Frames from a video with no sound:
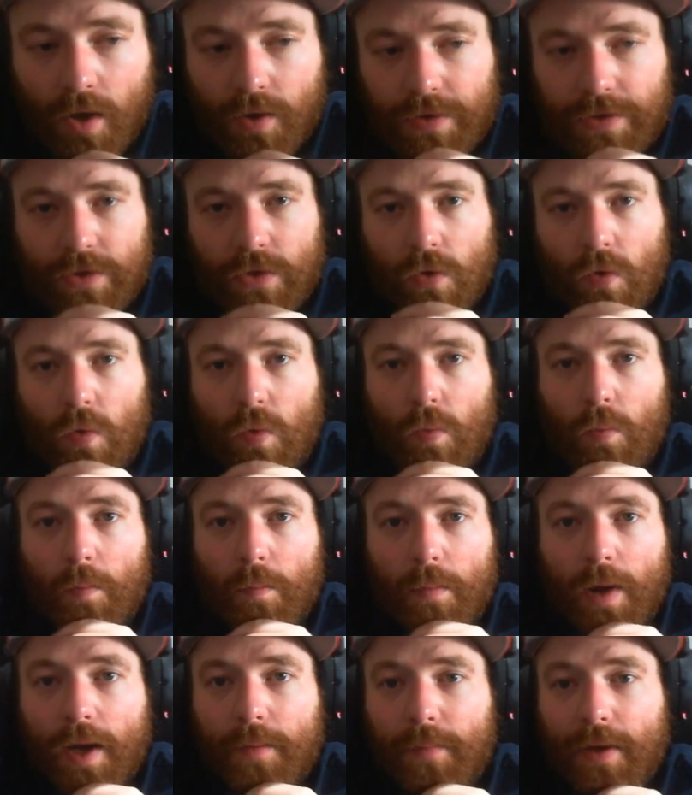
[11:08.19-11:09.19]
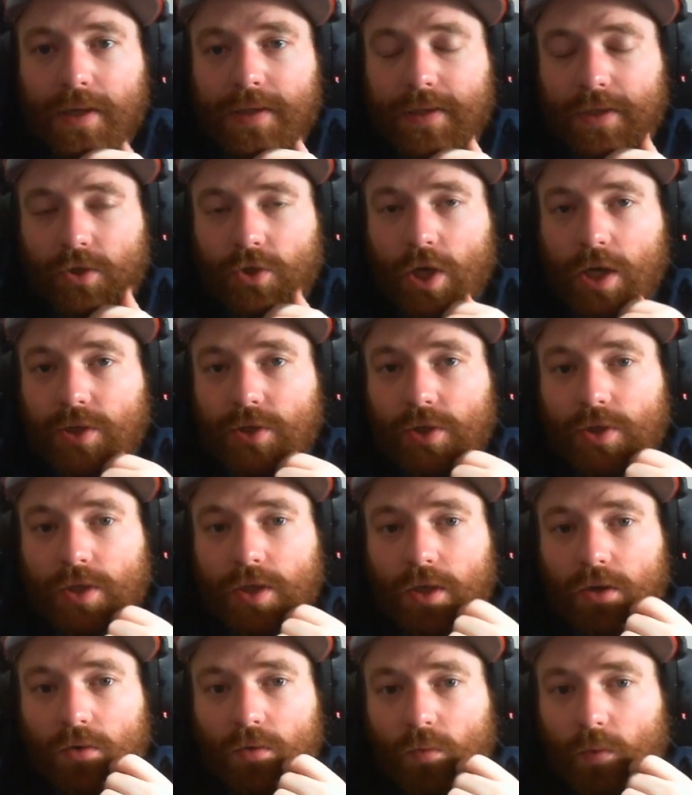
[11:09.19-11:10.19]
So, my best suggestion to
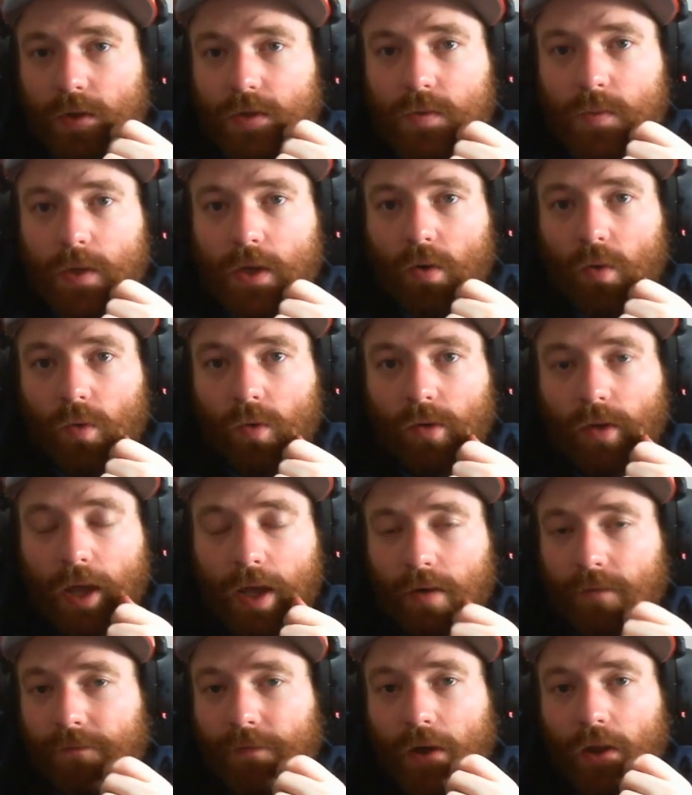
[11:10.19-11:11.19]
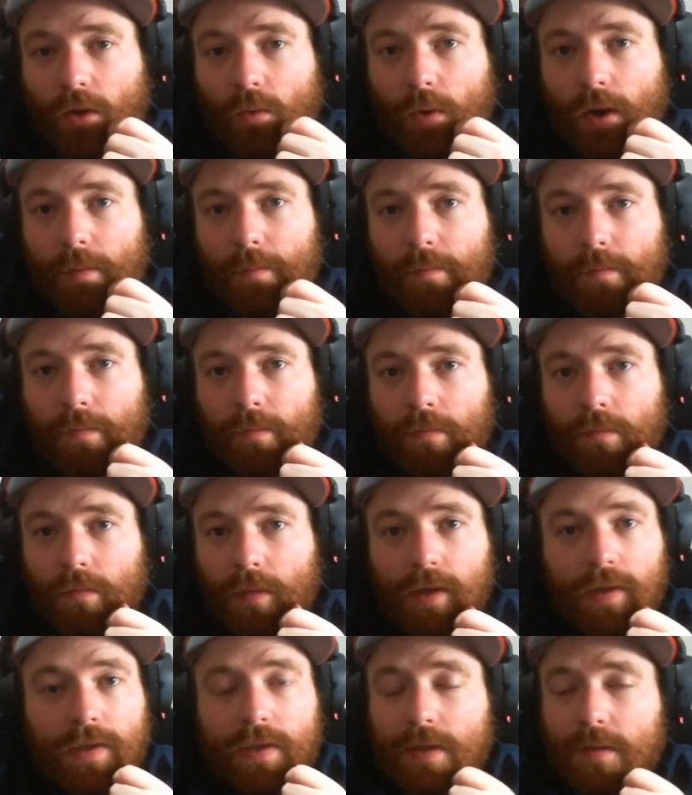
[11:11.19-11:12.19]
you once we hold how to follow up
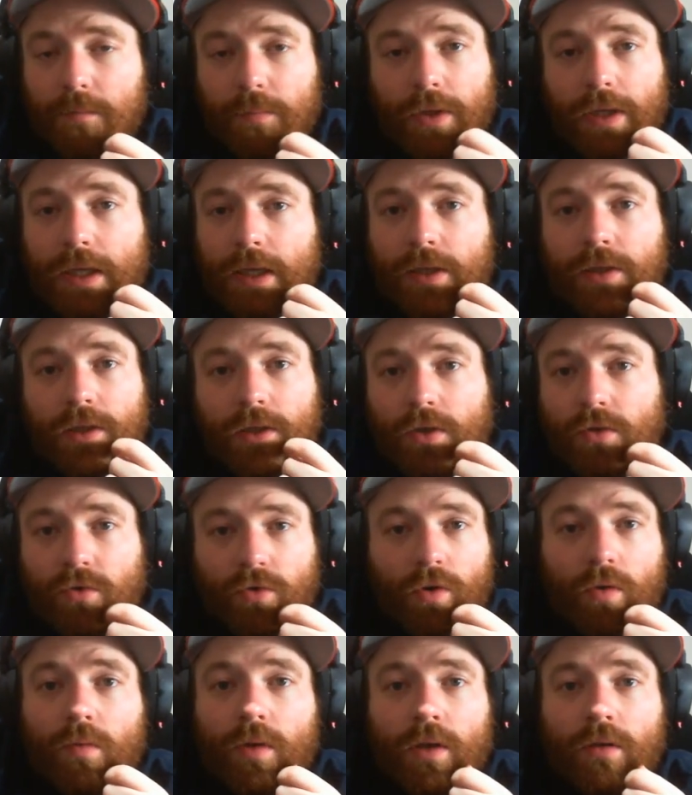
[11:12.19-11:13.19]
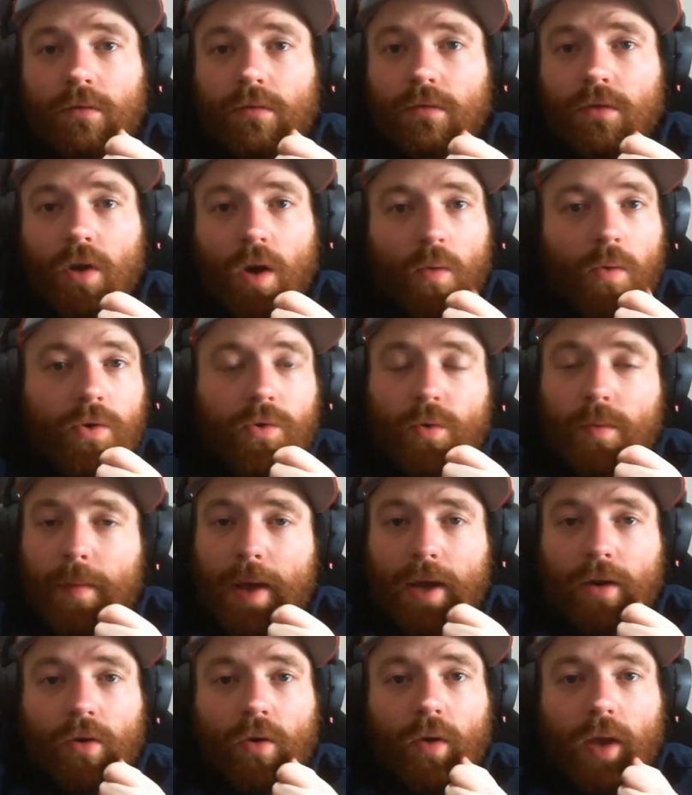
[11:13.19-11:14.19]
is simply continue droning. Go into a
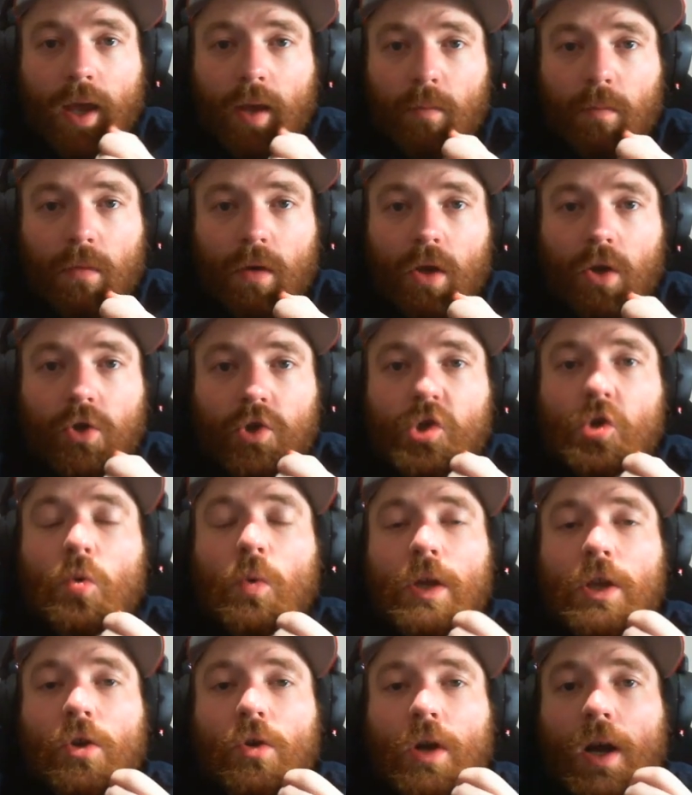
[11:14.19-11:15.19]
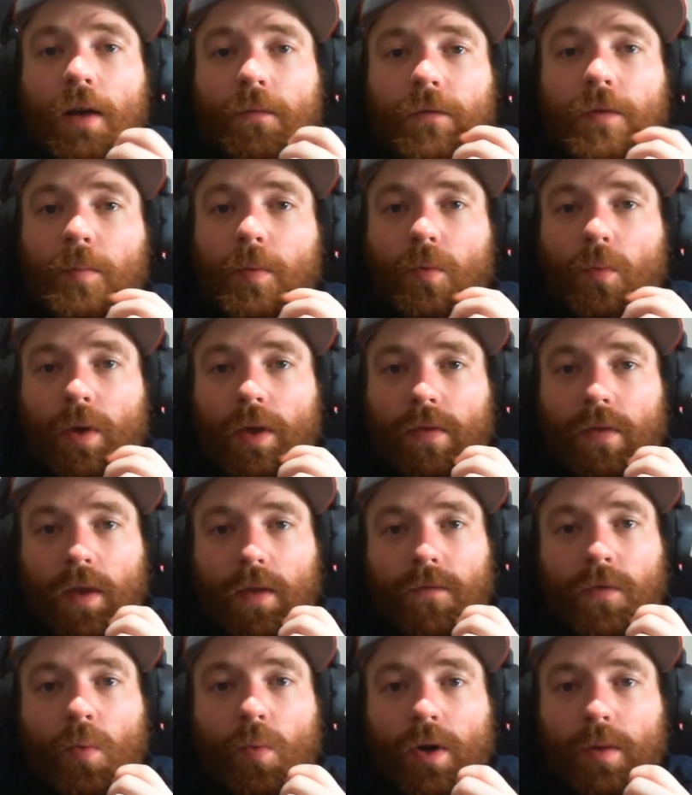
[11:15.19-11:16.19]
macro game. Do what you're comfortable with.
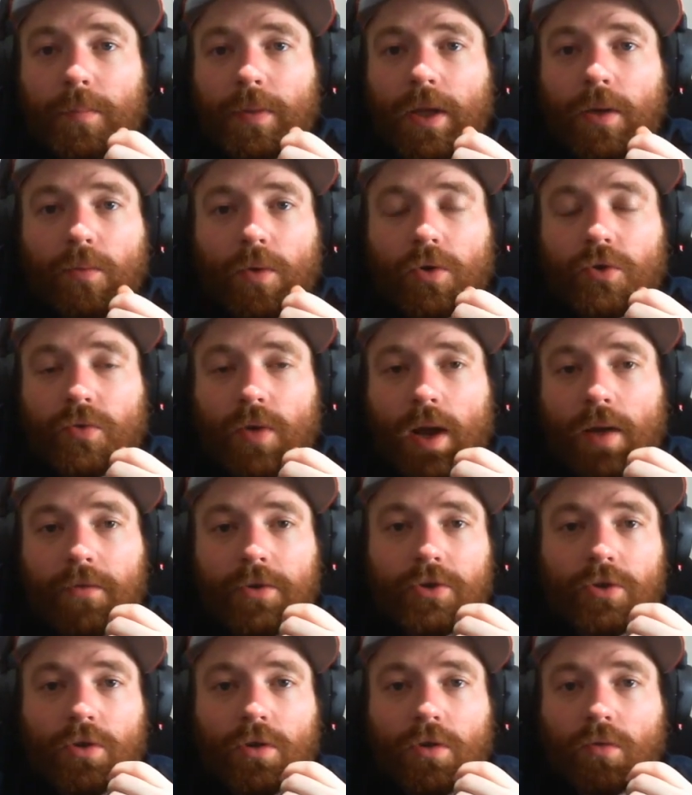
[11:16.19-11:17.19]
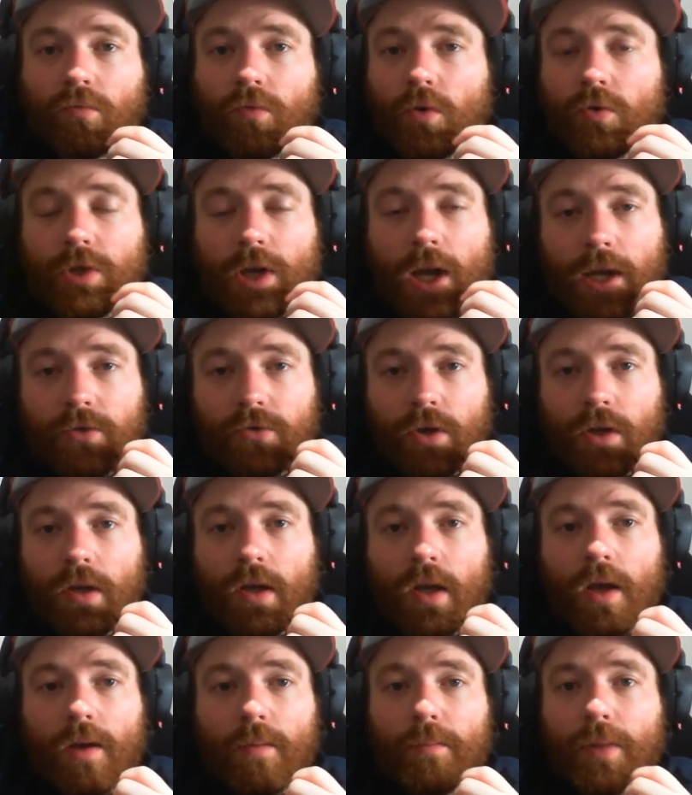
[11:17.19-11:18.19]
If you want to play Roach Ravager or Roach Hydra,
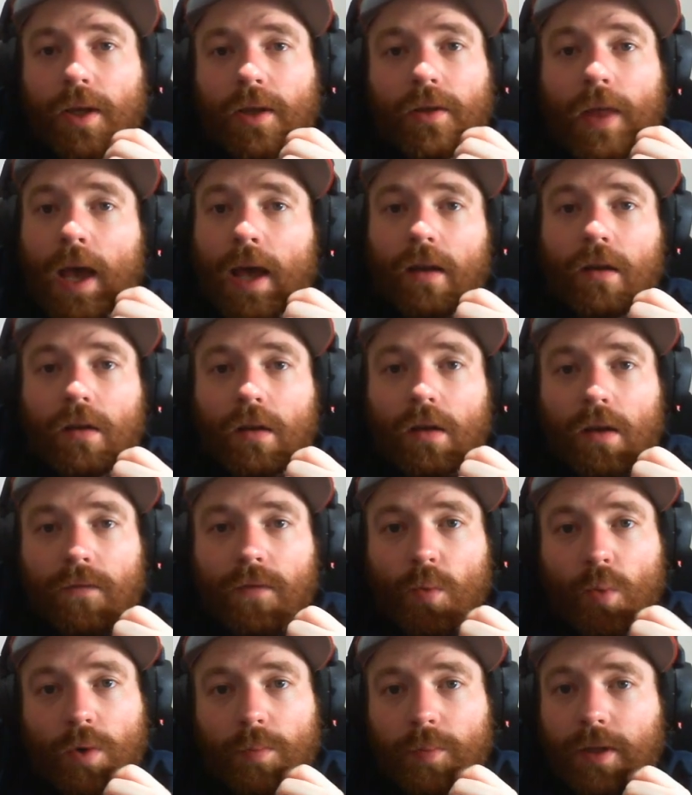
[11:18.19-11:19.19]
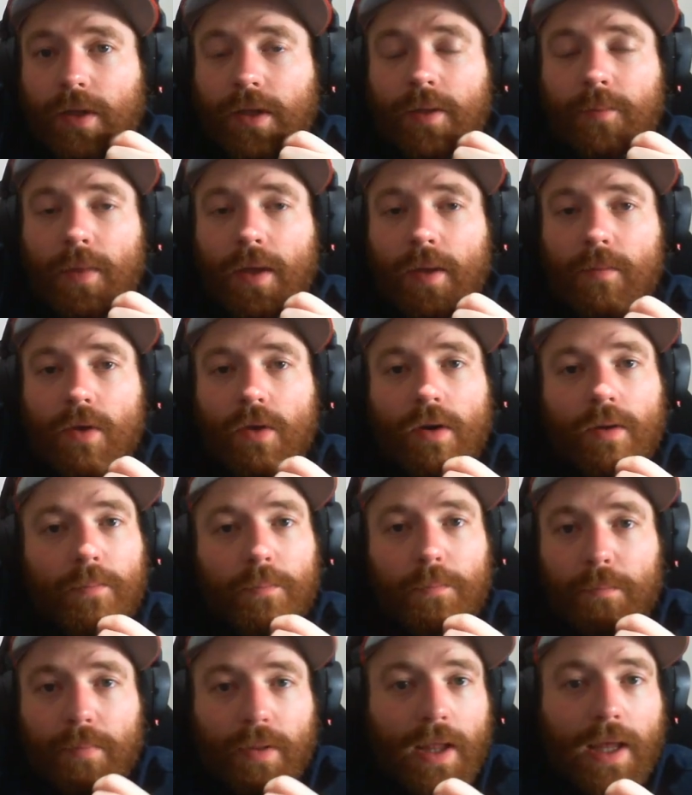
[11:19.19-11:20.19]
play that. If you want to play Ling Bane Muta,
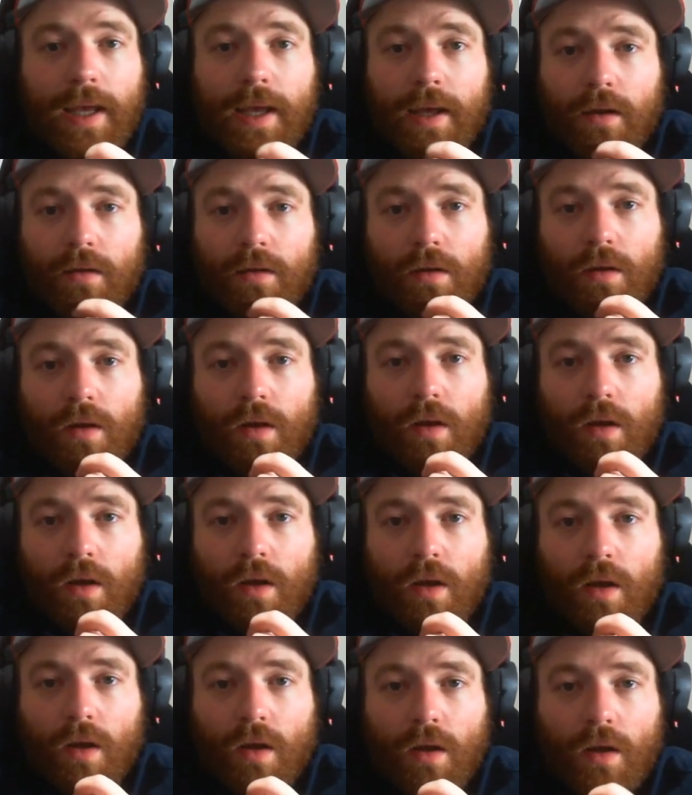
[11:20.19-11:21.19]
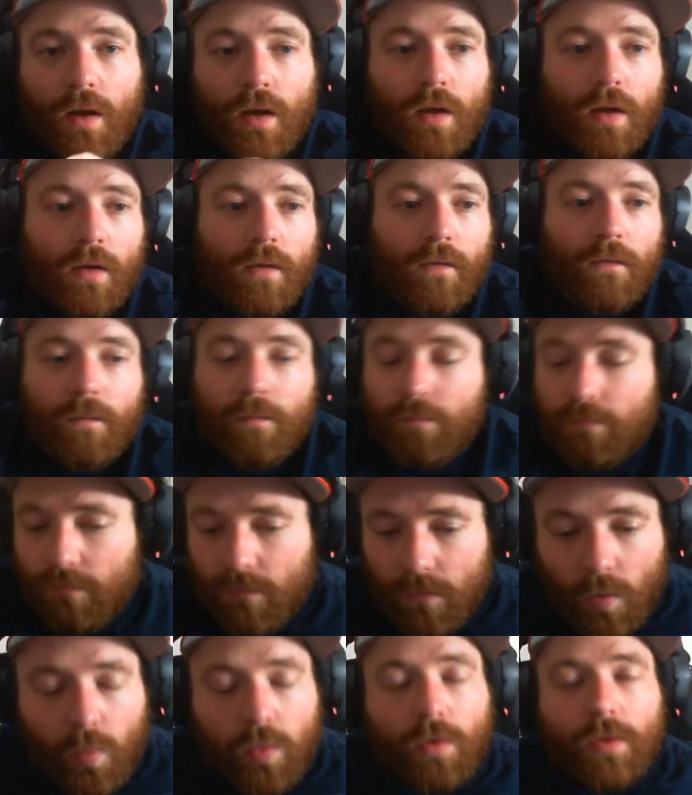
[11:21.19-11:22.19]
play it.
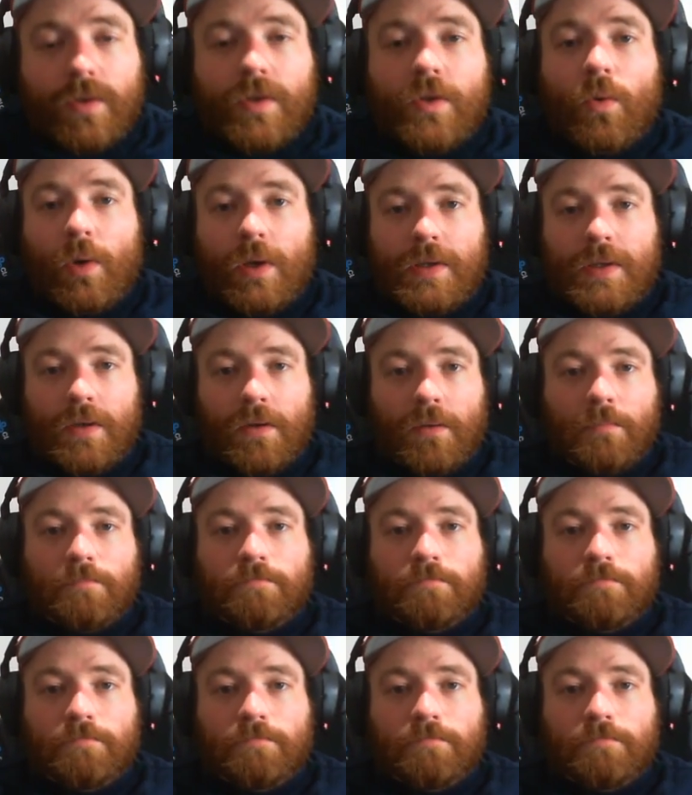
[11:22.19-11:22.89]
The world's your oyster.